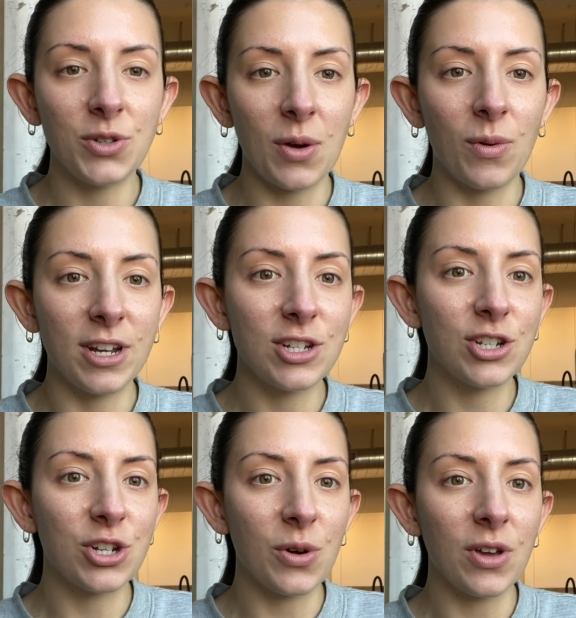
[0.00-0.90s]
So I wanted to
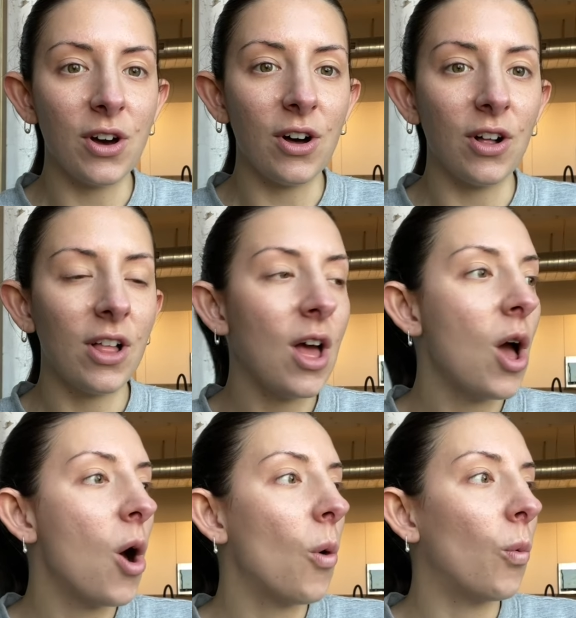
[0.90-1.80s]
show y'all
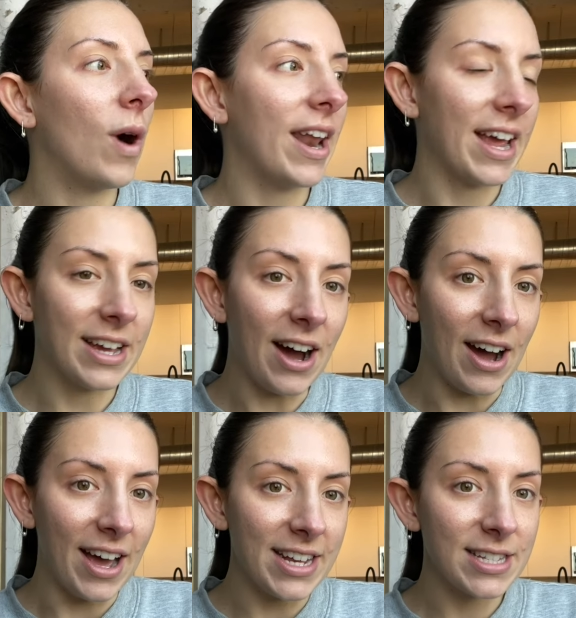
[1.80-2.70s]
what I
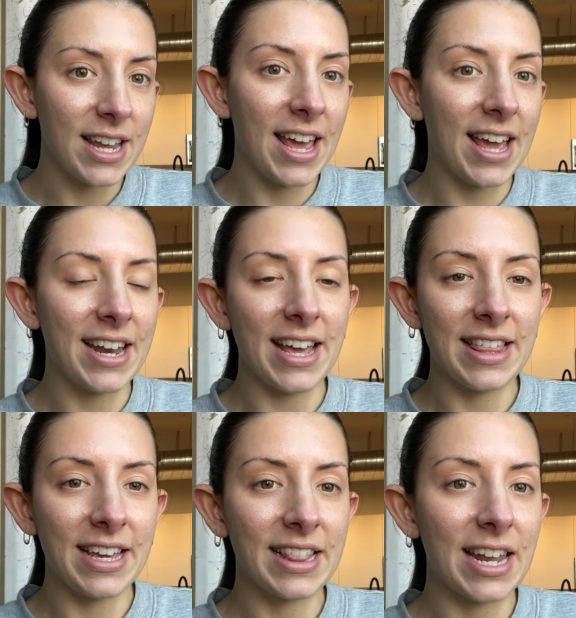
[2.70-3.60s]
got and I
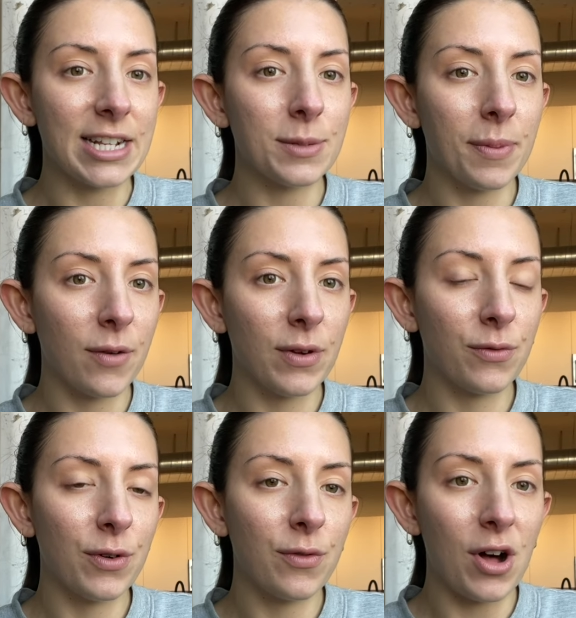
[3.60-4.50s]
think that it's perfect
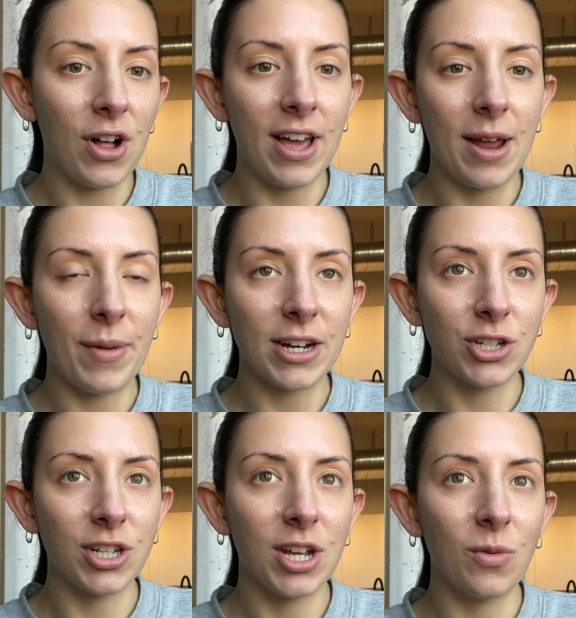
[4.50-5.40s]
for fall and I'm
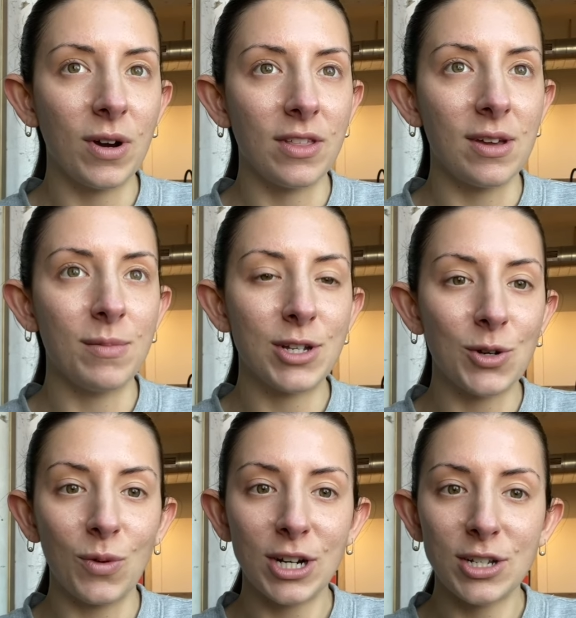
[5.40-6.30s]
actually gonna wear them to
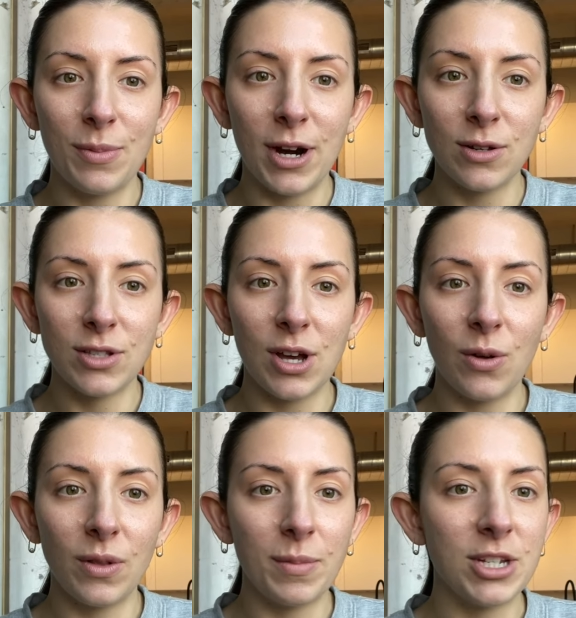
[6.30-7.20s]
work tomorrow. So let me